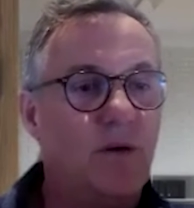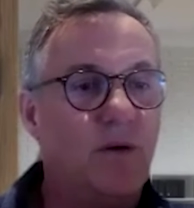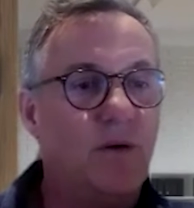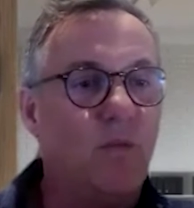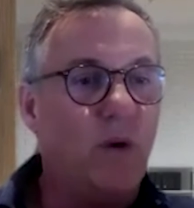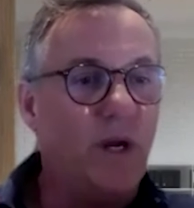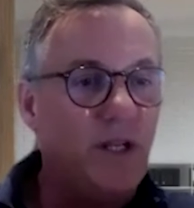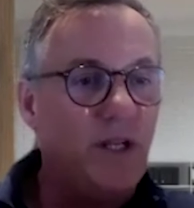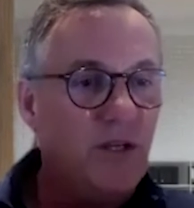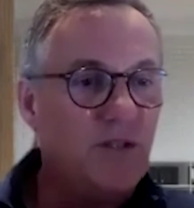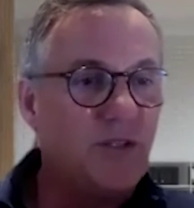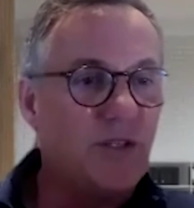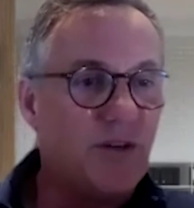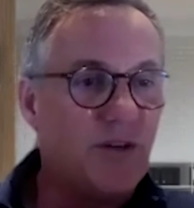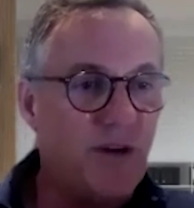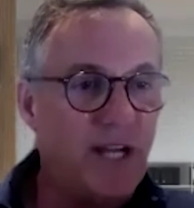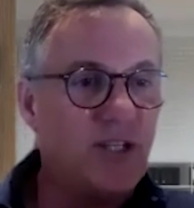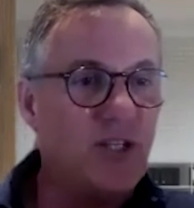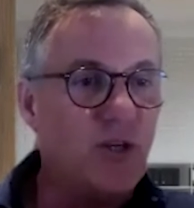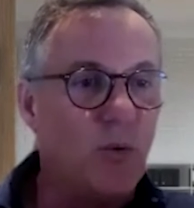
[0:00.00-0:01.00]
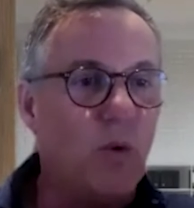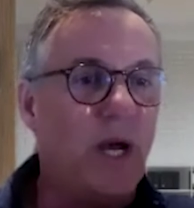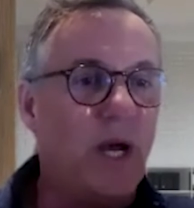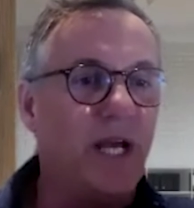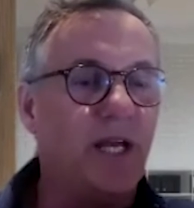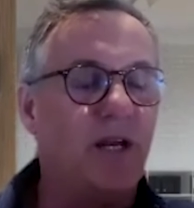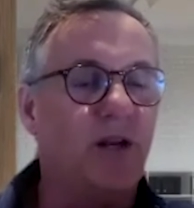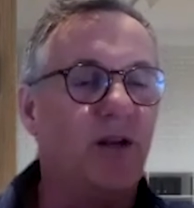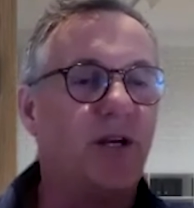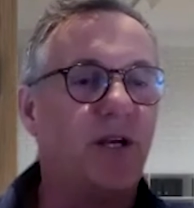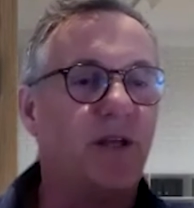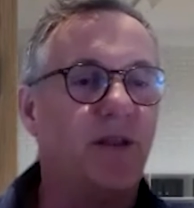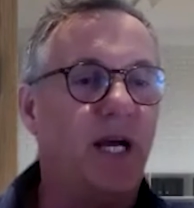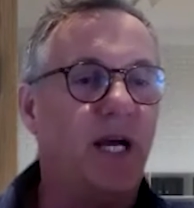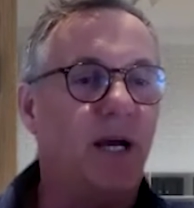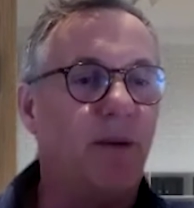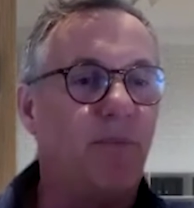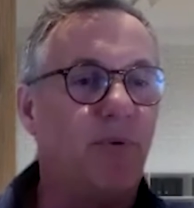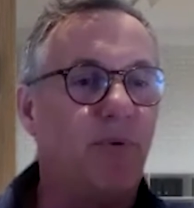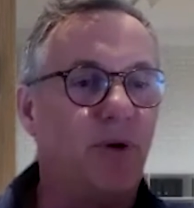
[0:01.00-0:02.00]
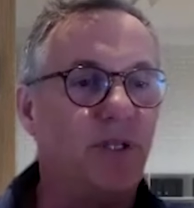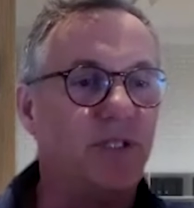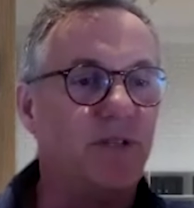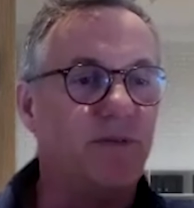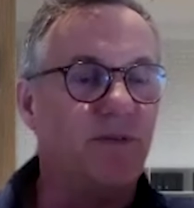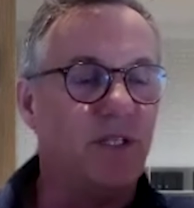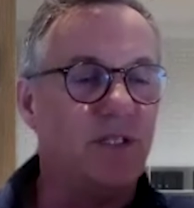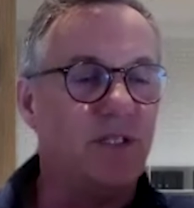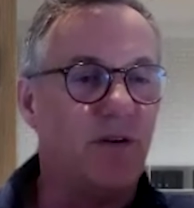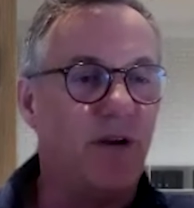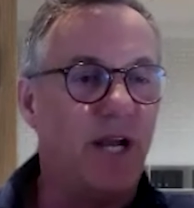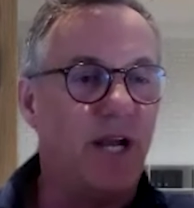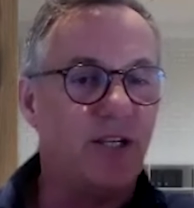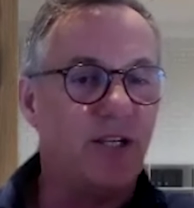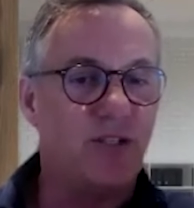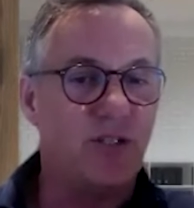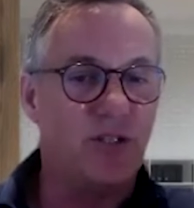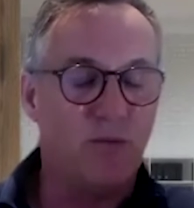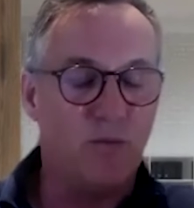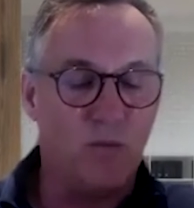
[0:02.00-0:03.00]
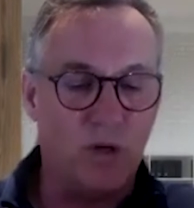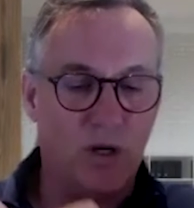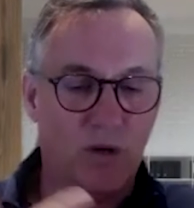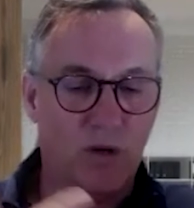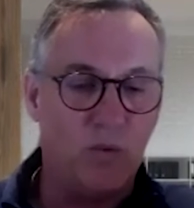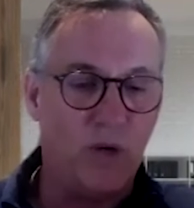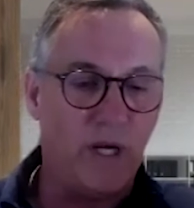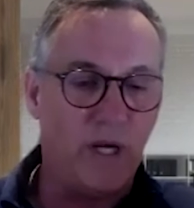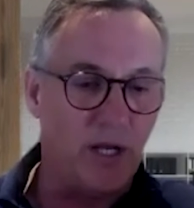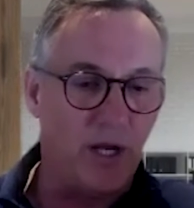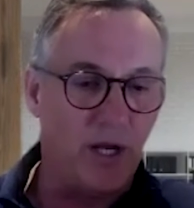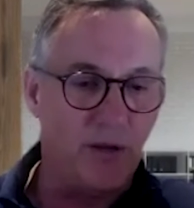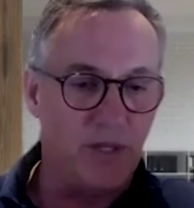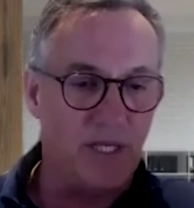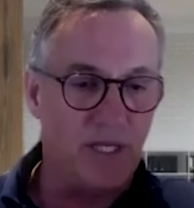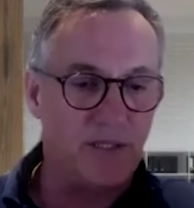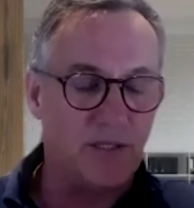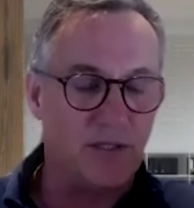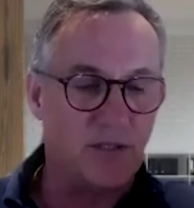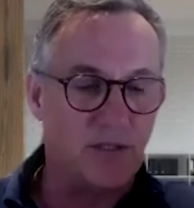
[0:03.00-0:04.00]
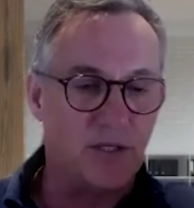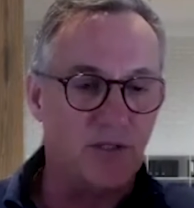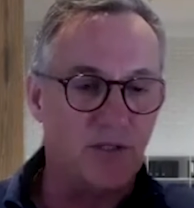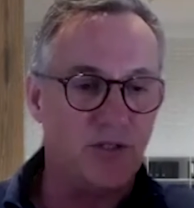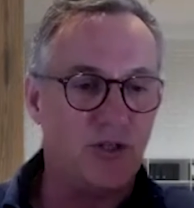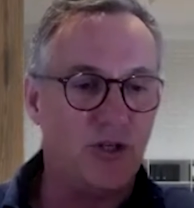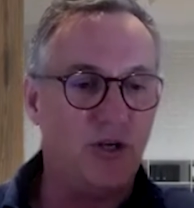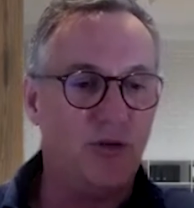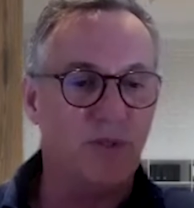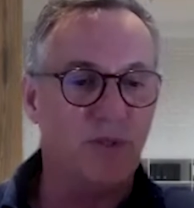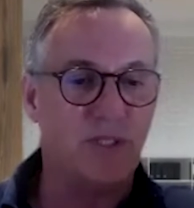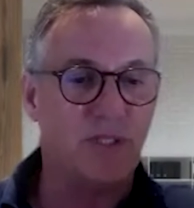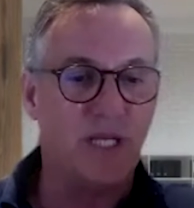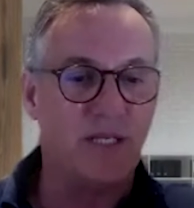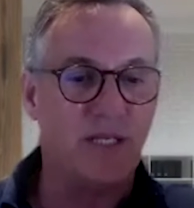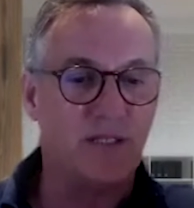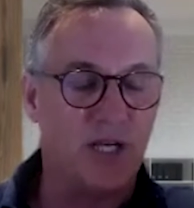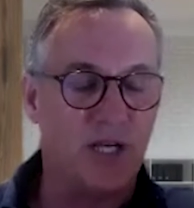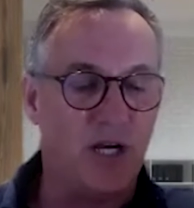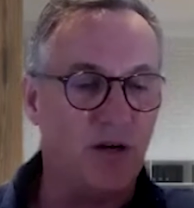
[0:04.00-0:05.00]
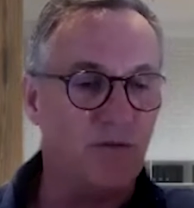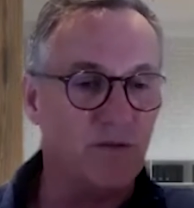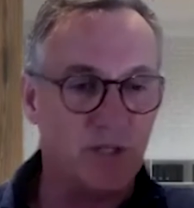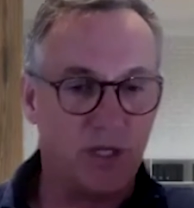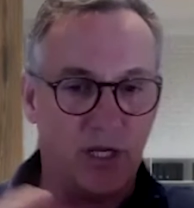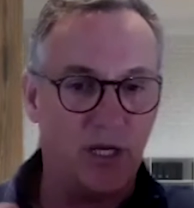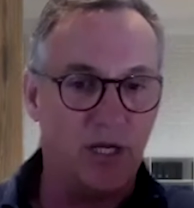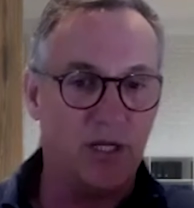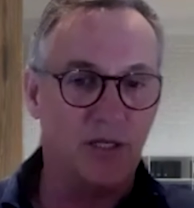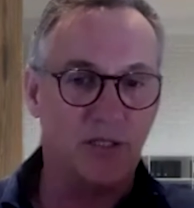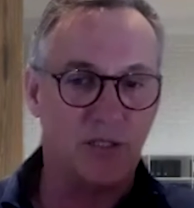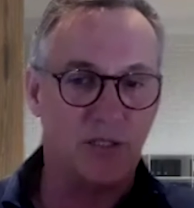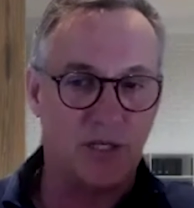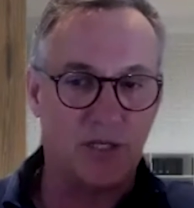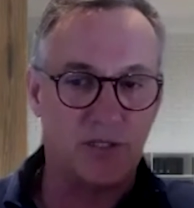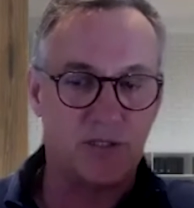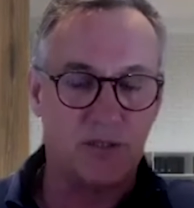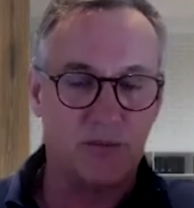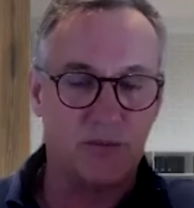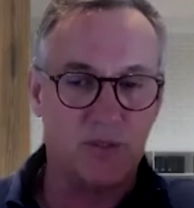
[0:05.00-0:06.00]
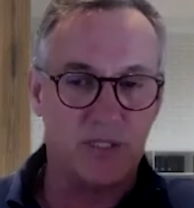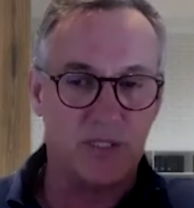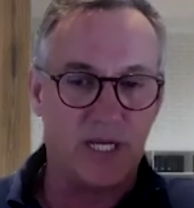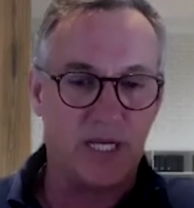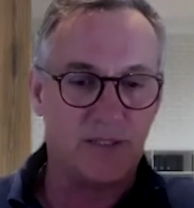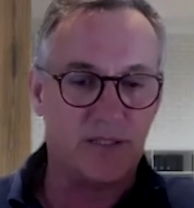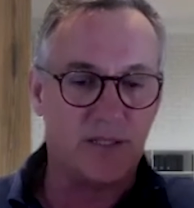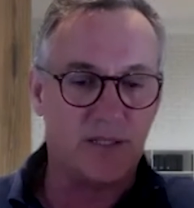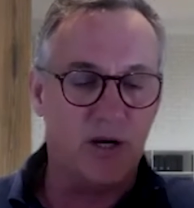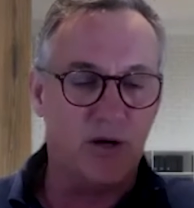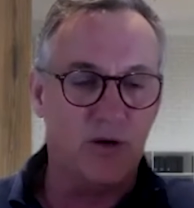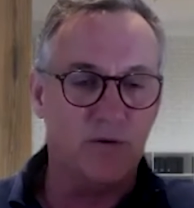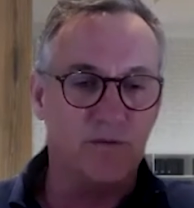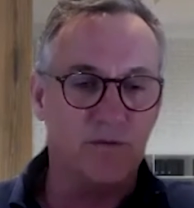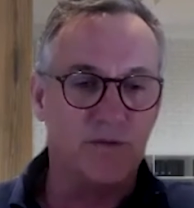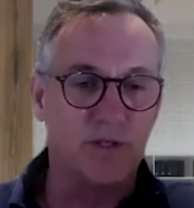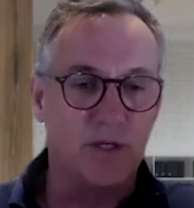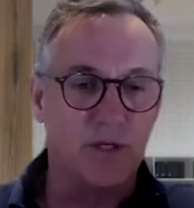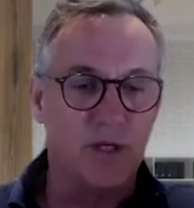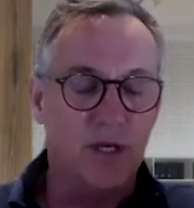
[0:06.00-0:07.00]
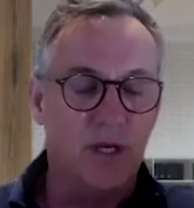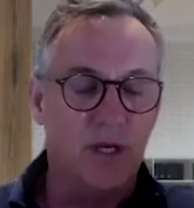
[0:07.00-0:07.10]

when you scratch away and look at that point of interaction, and, and we know this as consumers ourselves and as customers ourselves,